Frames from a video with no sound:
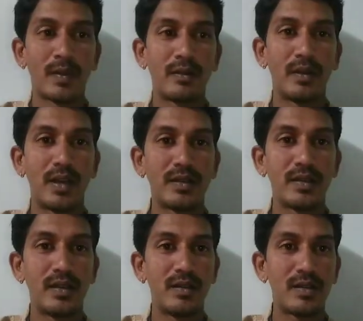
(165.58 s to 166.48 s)
Yeah,
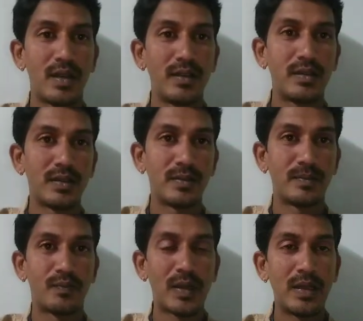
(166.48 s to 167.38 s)
see the slides.
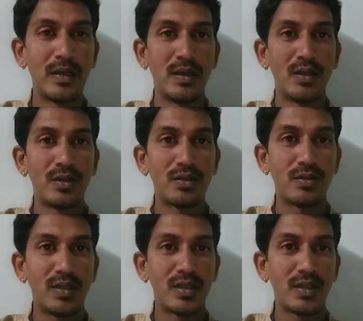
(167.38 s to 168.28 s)
So
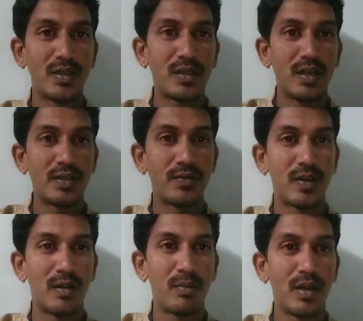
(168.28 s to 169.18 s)
these are the slides for
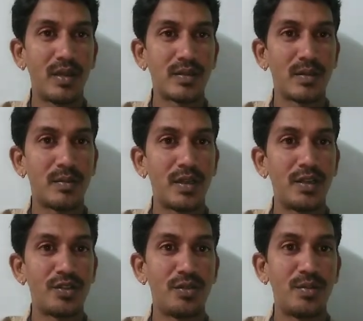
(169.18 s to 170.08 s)
applying some
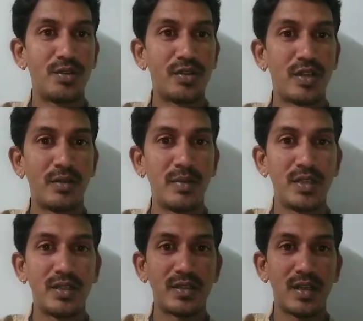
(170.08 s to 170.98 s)
redistribution and
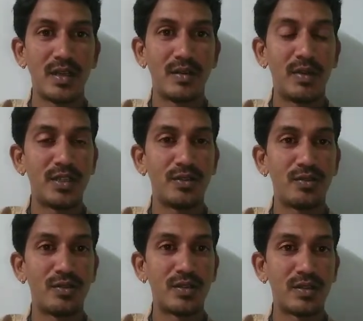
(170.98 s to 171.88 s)
matching slide and matching
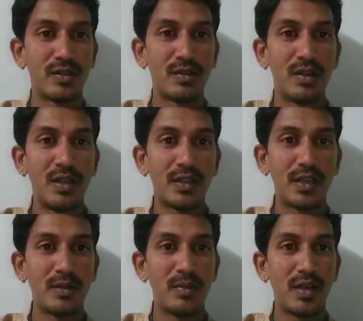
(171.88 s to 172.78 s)
rules
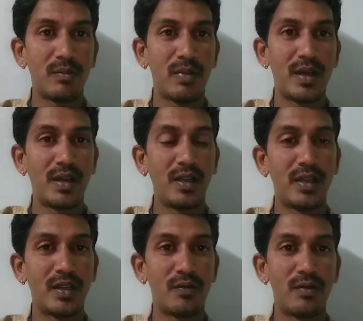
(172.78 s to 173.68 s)
can be applied in
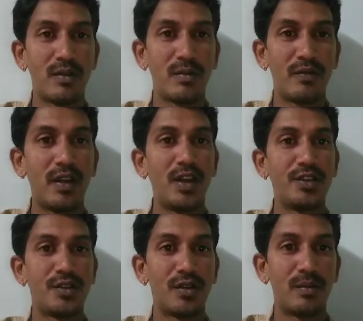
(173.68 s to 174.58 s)
the form of
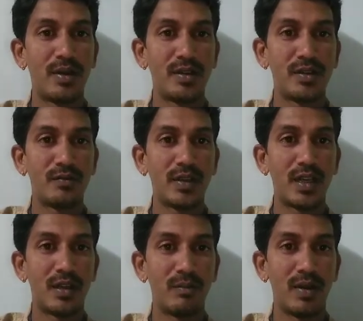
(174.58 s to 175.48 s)
deletion operation. We can
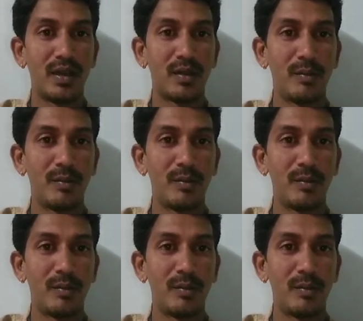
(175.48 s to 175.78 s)
apply it.